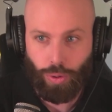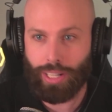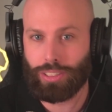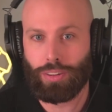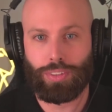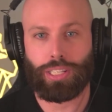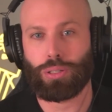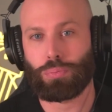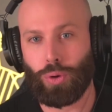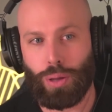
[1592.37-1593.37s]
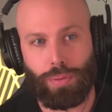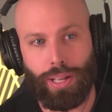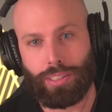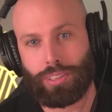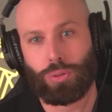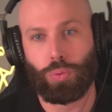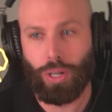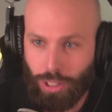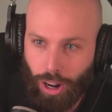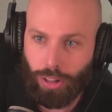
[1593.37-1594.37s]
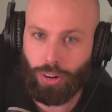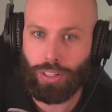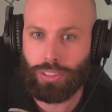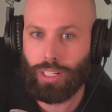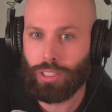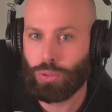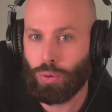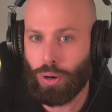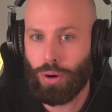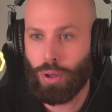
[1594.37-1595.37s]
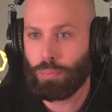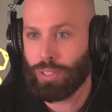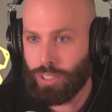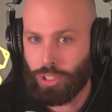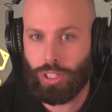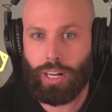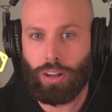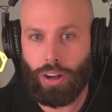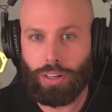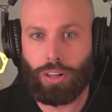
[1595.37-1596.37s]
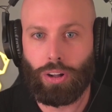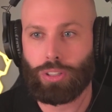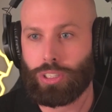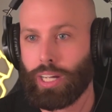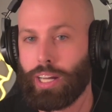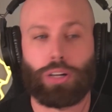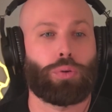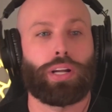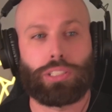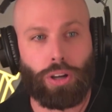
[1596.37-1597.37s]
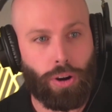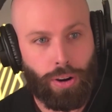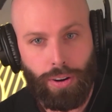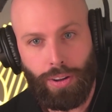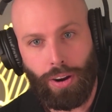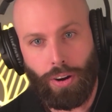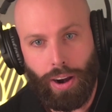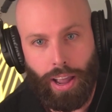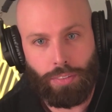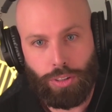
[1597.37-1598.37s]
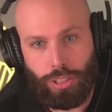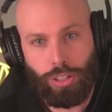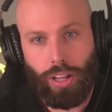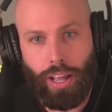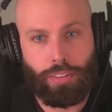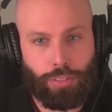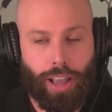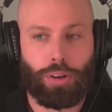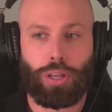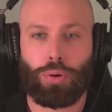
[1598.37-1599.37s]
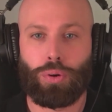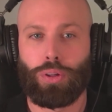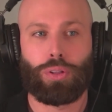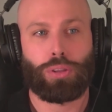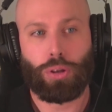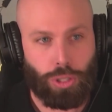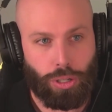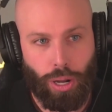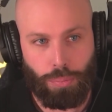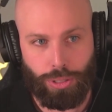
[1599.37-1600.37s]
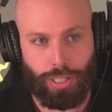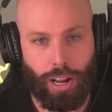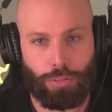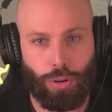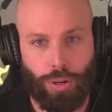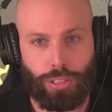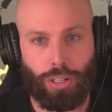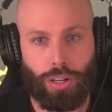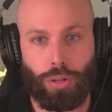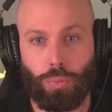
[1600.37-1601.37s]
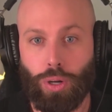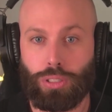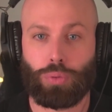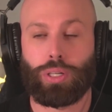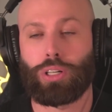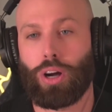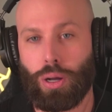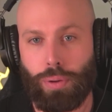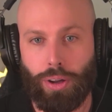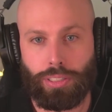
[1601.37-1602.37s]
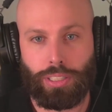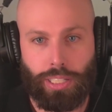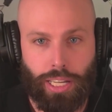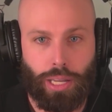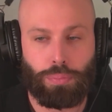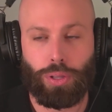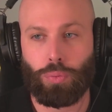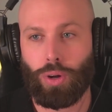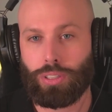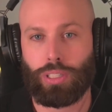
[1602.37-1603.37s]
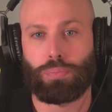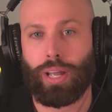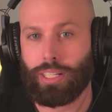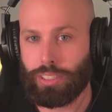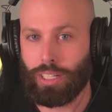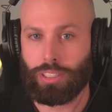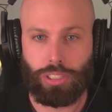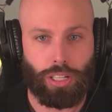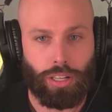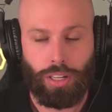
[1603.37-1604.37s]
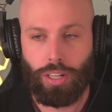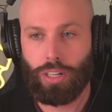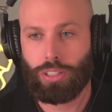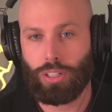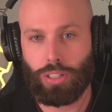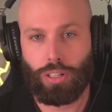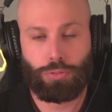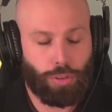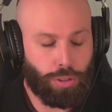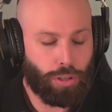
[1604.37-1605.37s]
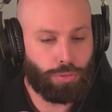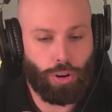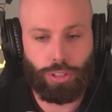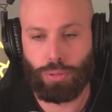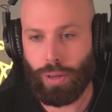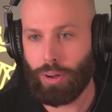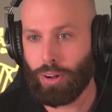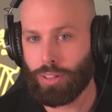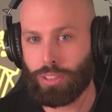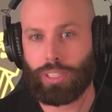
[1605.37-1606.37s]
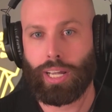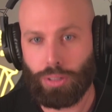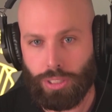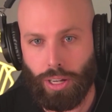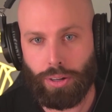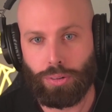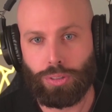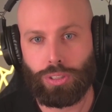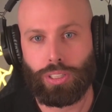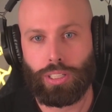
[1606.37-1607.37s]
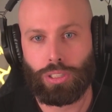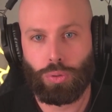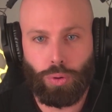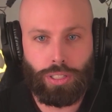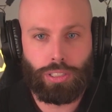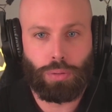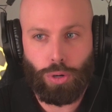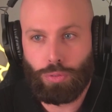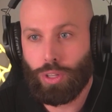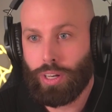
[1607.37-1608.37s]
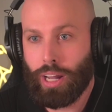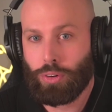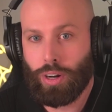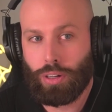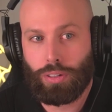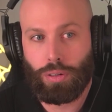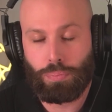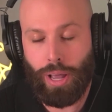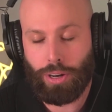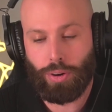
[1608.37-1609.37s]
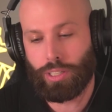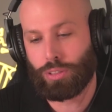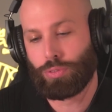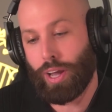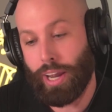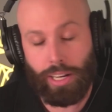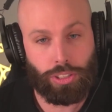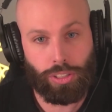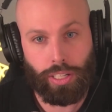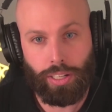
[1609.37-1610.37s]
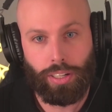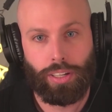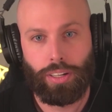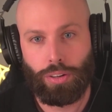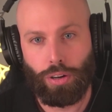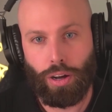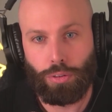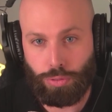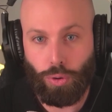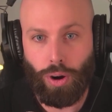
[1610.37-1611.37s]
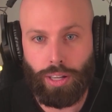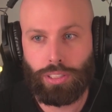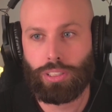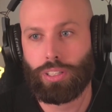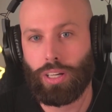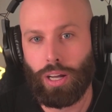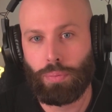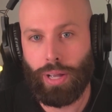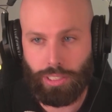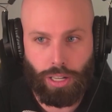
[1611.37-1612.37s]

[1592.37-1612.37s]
rates of these appointments, what dollar and cents we're positioning on calls to increase our average client value. Those are the numbers that I focus on, the ones that we talk about as a team, the ones that make sense to converse about on sales huddles. It's the ones that move the metrics financially for us as a